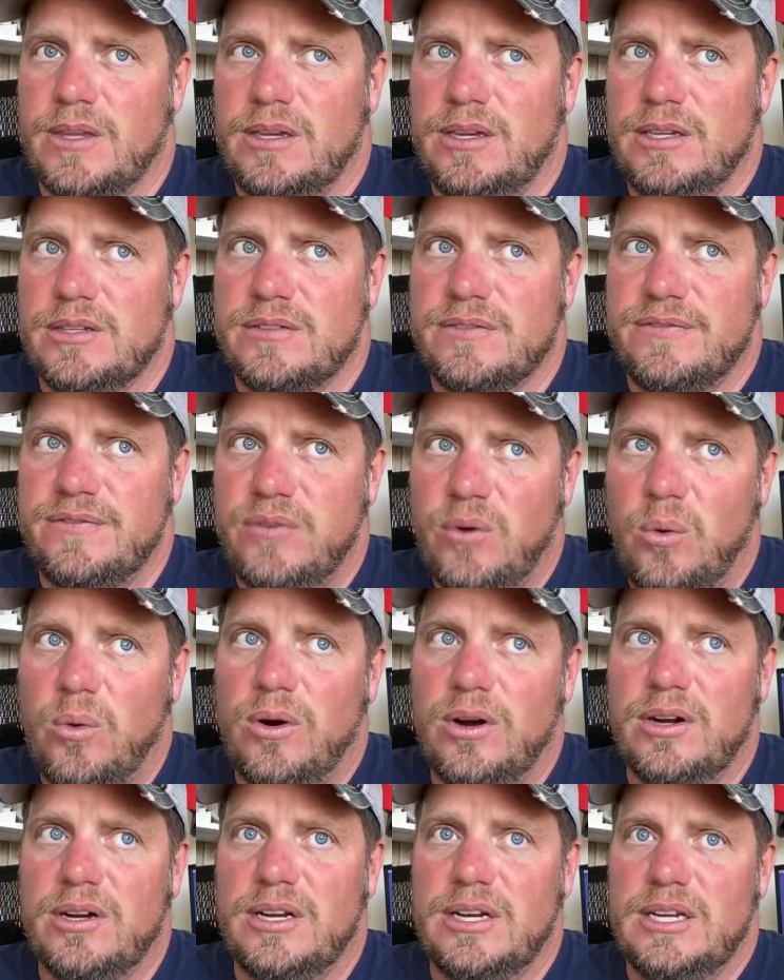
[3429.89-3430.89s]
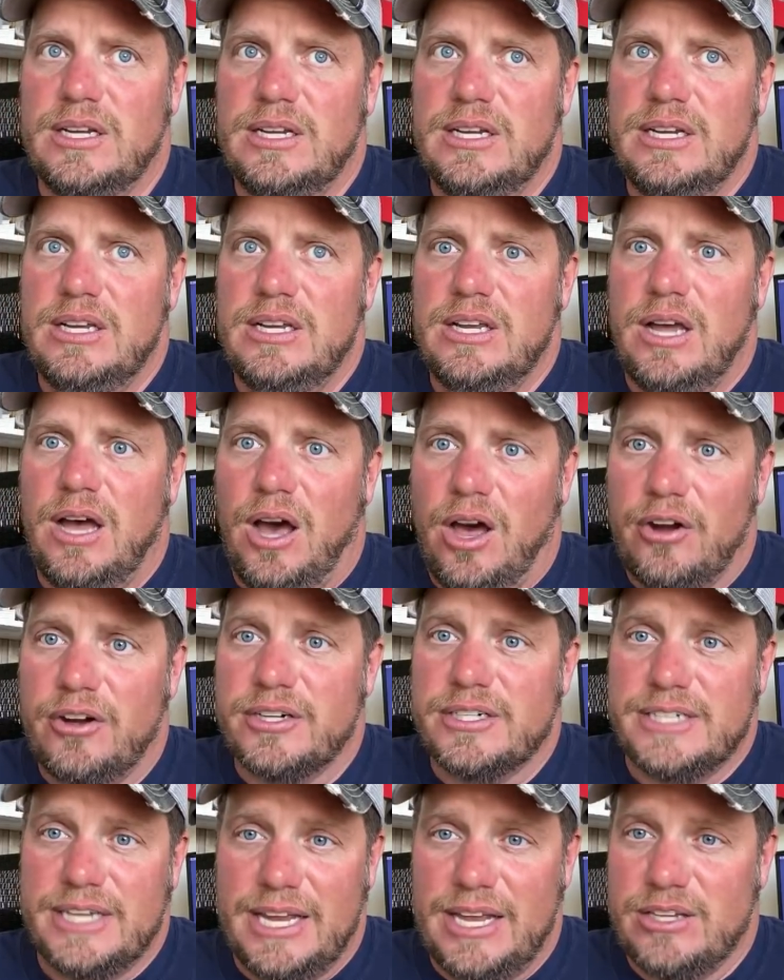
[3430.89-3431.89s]
is Ford
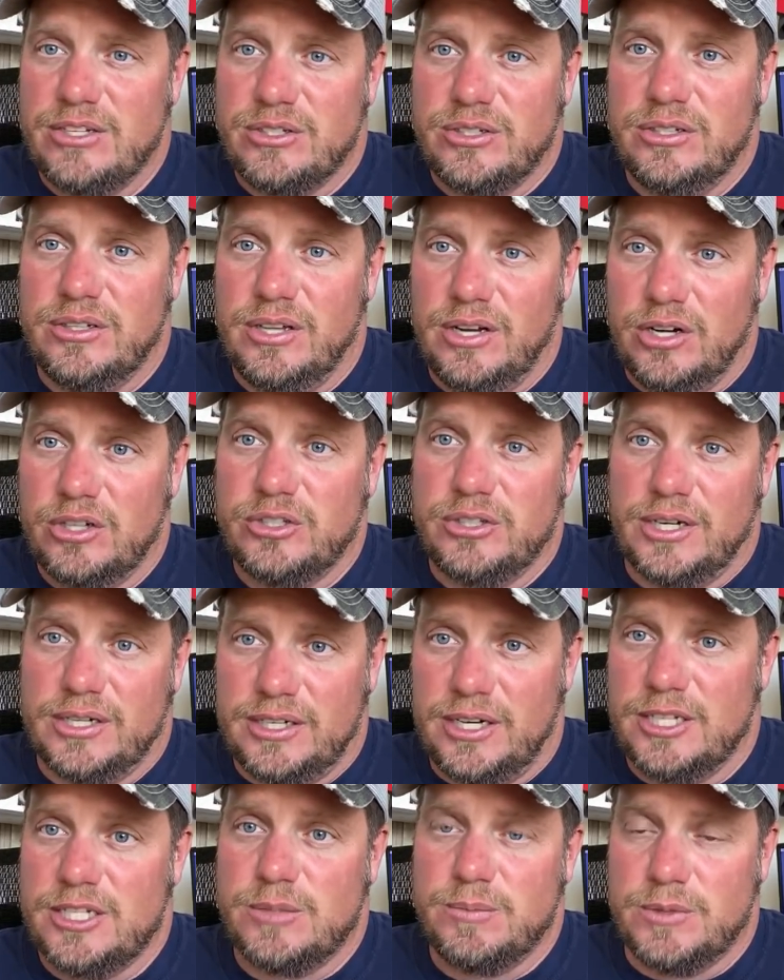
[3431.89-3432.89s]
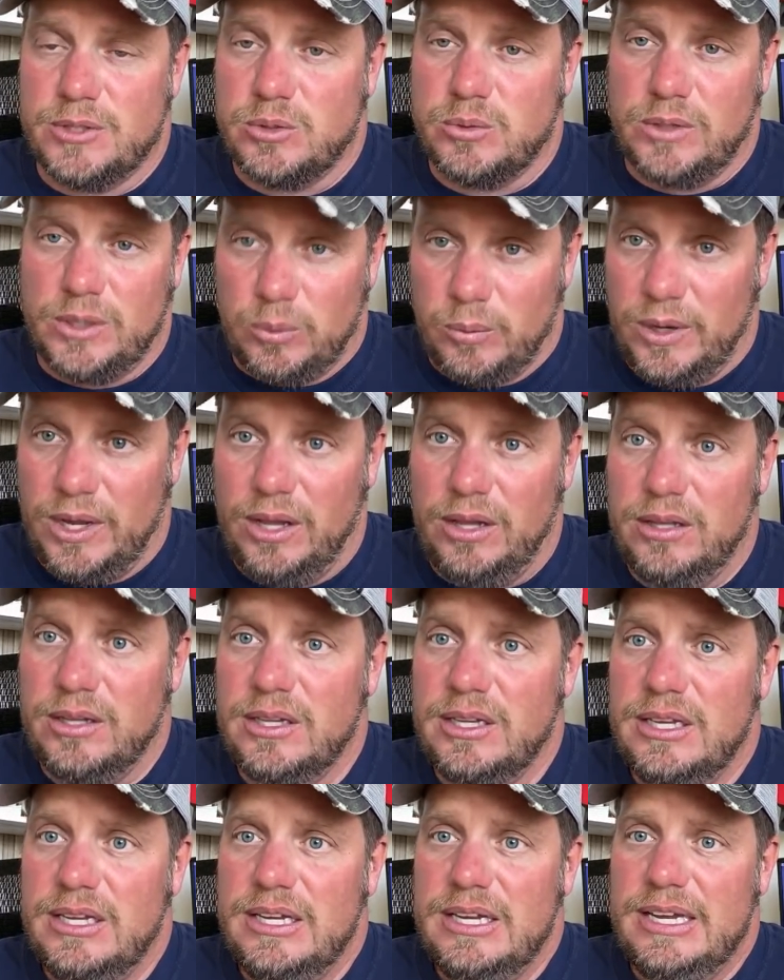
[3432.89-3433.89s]
understands their truck customers really well,
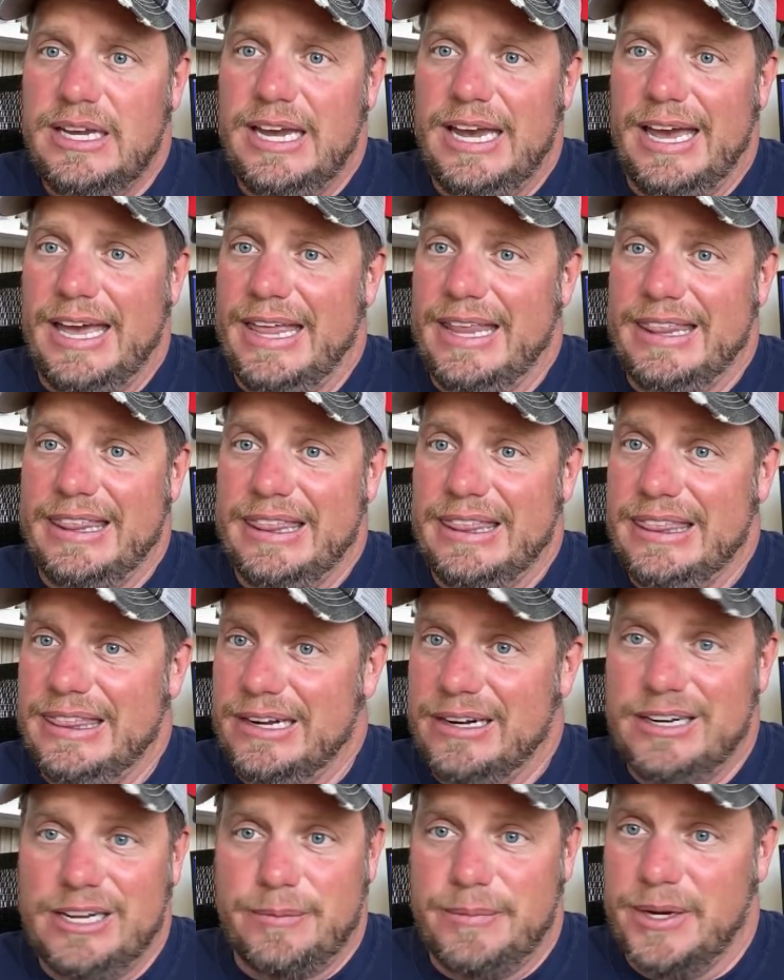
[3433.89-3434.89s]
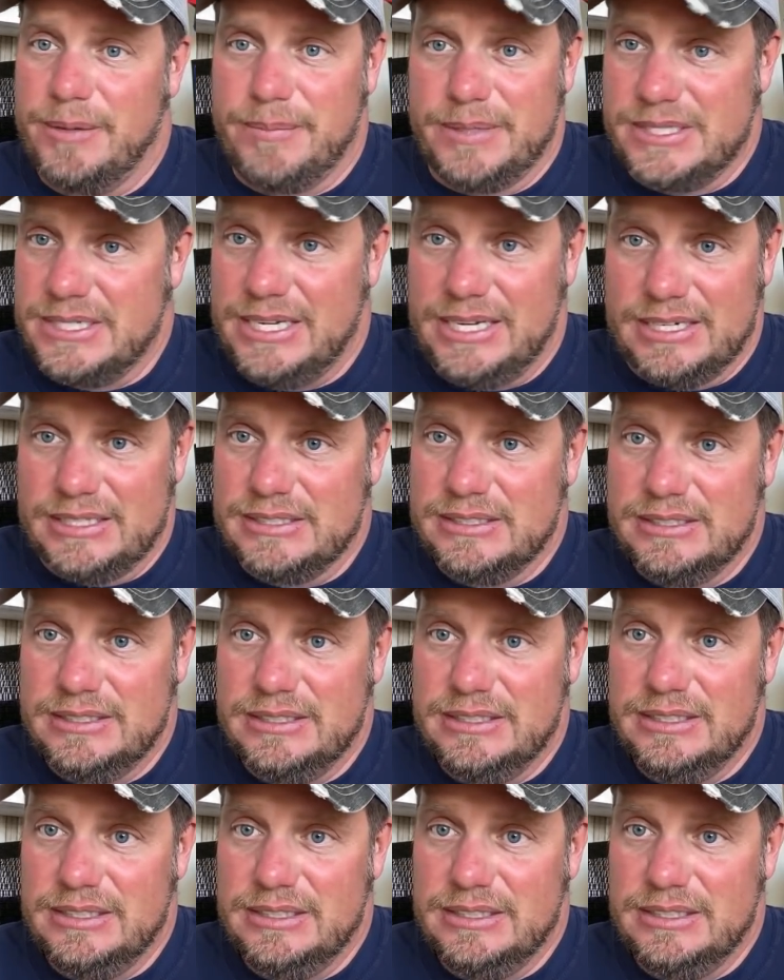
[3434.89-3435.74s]
and they're not gonna make mistakes.